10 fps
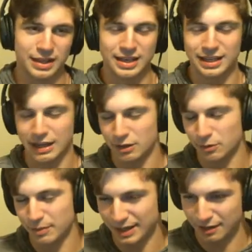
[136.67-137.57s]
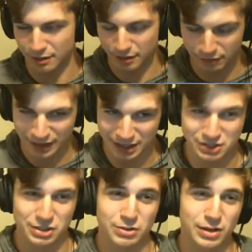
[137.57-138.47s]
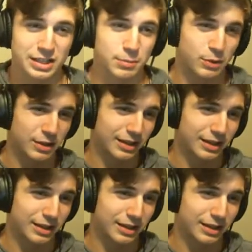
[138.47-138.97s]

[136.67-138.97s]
They can get you mana advantages across the board.